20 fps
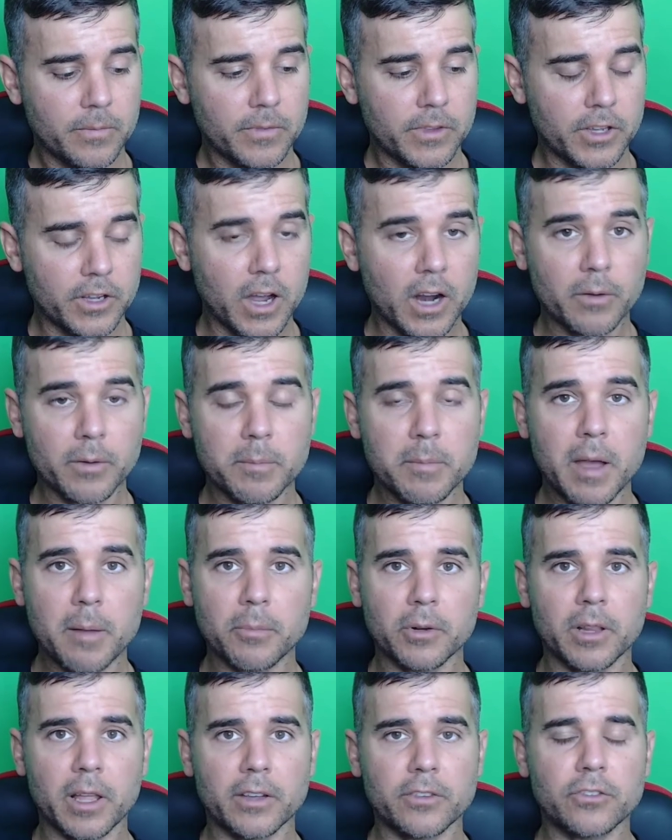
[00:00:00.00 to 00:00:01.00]
You got to
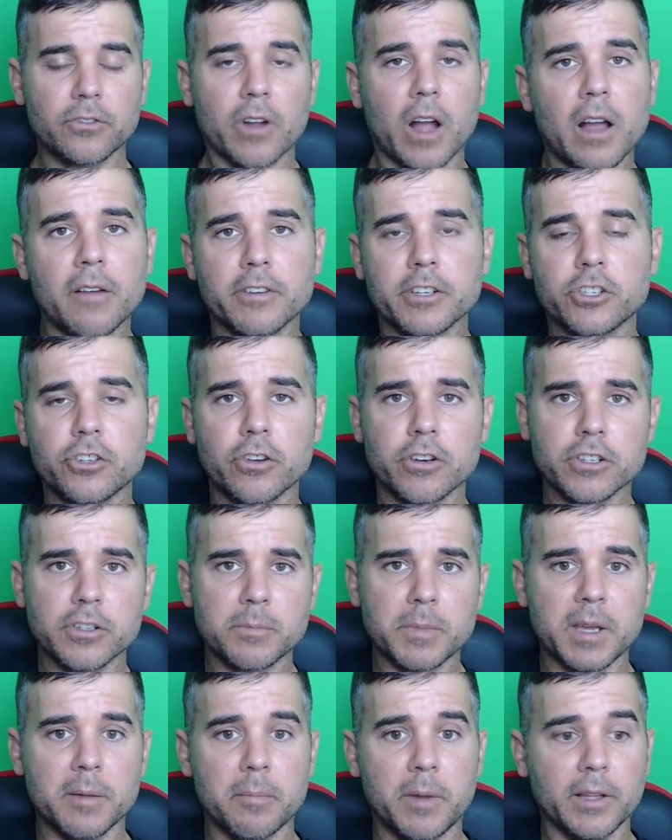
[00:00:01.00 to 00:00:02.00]
remember, like Strava charged
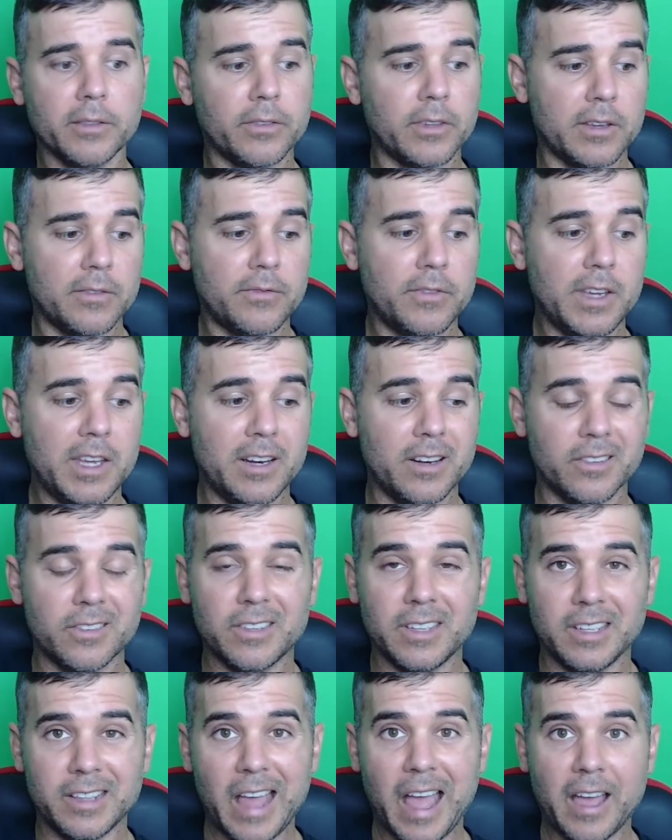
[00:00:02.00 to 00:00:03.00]
me a monthly fee to
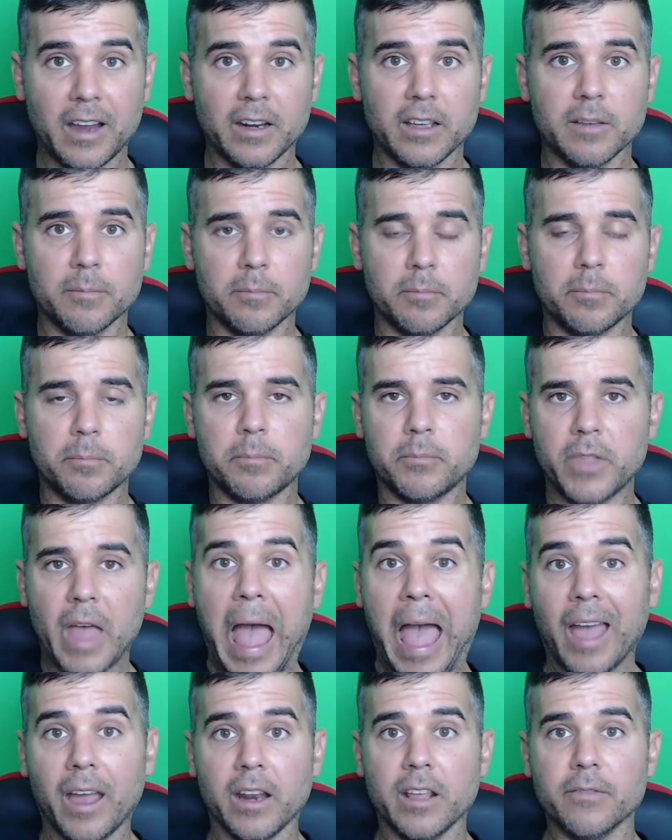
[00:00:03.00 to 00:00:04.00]
see
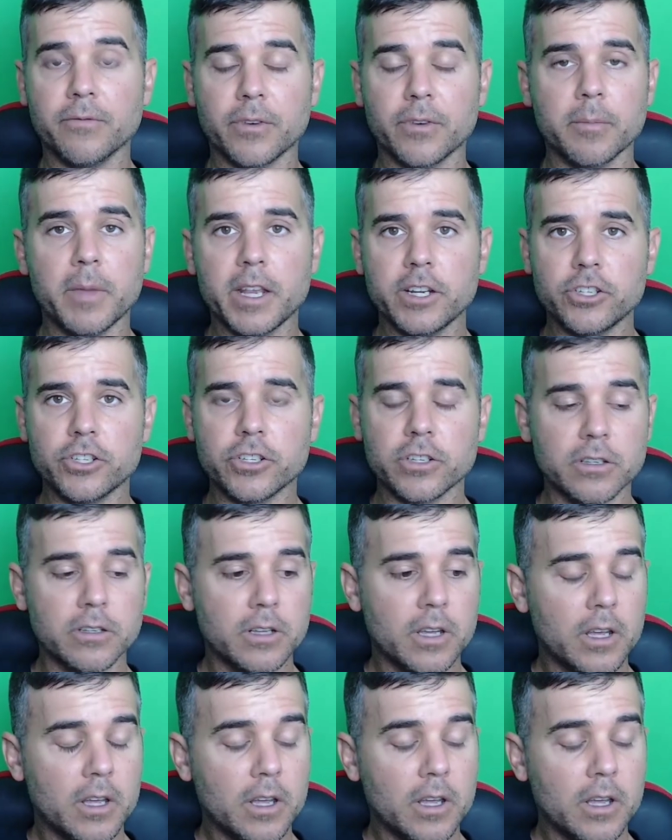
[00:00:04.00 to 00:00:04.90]
that information.